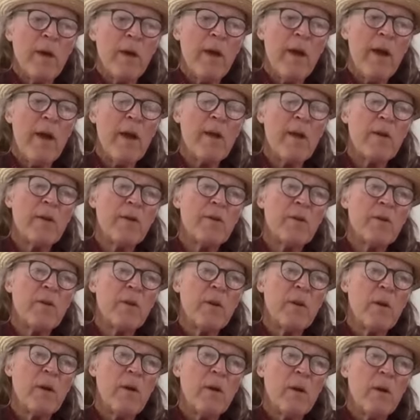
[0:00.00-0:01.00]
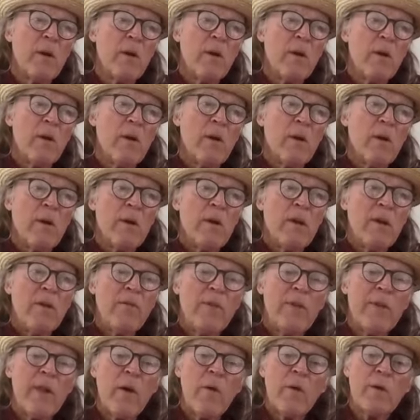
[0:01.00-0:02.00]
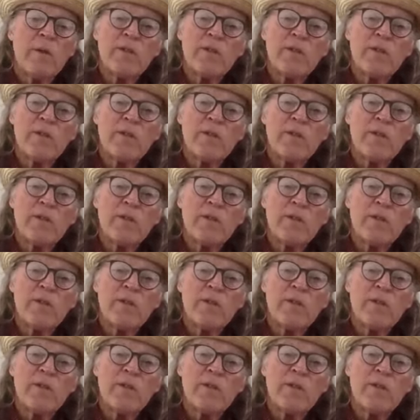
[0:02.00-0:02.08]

And even though